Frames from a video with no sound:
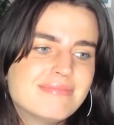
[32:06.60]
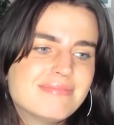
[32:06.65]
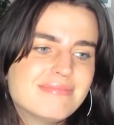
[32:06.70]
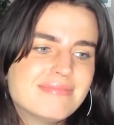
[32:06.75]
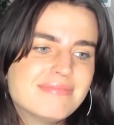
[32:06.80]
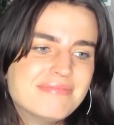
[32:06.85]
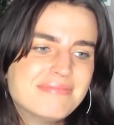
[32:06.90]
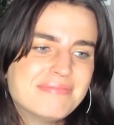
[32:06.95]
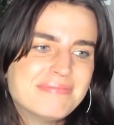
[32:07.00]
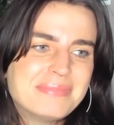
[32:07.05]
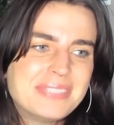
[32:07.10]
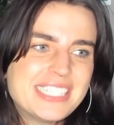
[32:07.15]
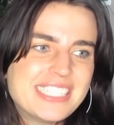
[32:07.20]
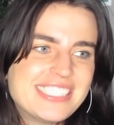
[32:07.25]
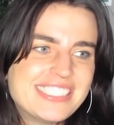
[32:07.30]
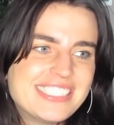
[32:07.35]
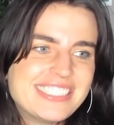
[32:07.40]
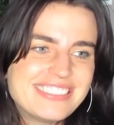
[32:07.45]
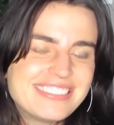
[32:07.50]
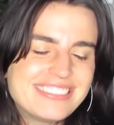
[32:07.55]
it,
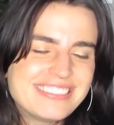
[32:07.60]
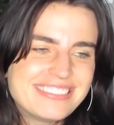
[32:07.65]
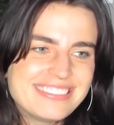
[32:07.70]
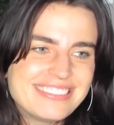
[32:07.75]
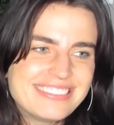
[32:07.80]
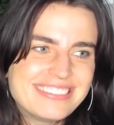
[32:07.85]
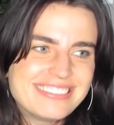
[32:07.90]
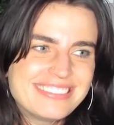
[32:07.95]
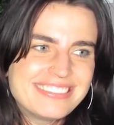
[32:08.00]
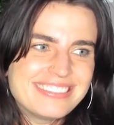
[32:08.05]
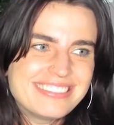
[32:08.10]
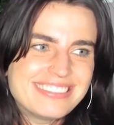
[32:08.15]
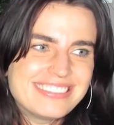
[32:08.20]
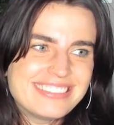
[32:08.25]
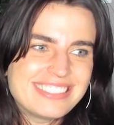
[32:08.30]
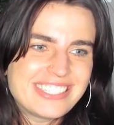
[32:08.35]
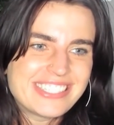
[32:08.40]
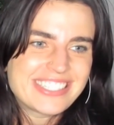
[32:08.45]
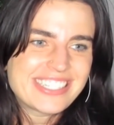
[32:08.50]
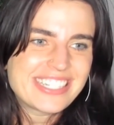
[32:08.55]
but
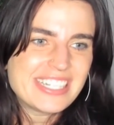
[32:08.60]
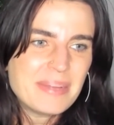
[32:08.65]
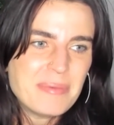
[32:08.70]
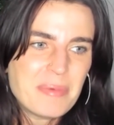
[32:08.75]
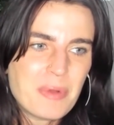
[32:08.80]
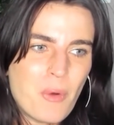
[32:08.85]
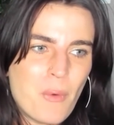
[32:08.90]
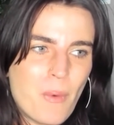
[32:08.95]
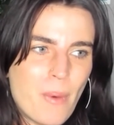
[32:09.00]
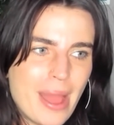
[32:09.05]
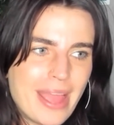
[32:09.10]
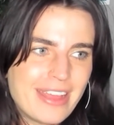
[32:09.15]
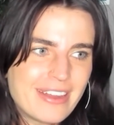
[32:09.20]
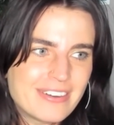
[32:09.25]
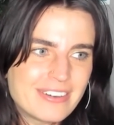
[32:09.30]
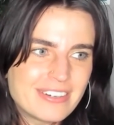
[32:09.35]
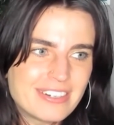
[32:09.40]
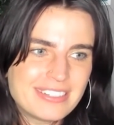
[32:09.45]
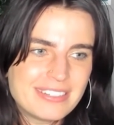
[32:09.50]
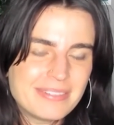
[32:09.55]
just because I'm
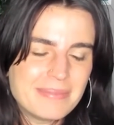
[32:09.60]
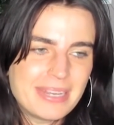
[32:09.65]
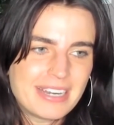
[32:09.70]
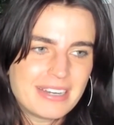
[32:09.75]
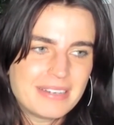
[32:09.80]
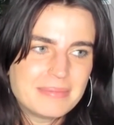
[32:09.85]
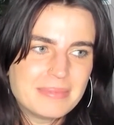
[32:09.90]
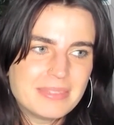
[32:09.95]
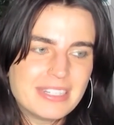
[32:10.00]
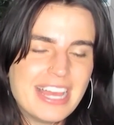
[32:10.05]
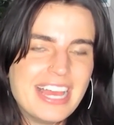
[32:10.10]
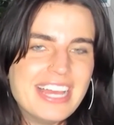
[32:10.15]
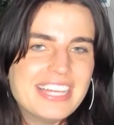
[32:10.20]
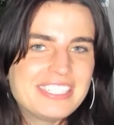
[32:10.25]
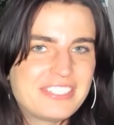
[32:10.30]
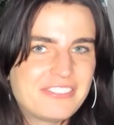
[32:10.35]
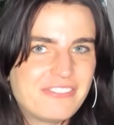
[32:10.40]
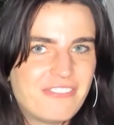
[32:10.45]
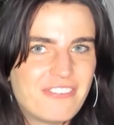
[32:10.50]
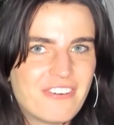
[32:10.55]
quieter doesn't mean I'm
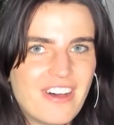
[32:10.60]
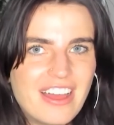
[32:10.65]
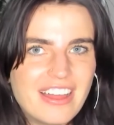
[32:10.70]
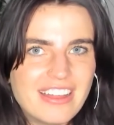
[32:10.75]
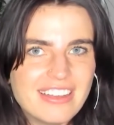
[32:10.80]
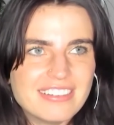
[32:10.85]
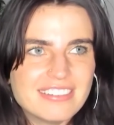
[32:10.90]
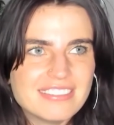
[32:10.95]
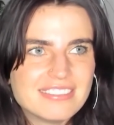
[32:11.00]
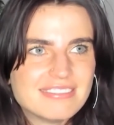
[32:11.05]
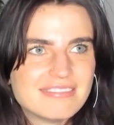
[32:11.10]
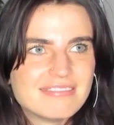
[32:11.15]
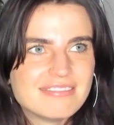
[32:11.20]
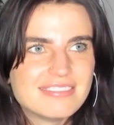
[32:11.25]
less fun.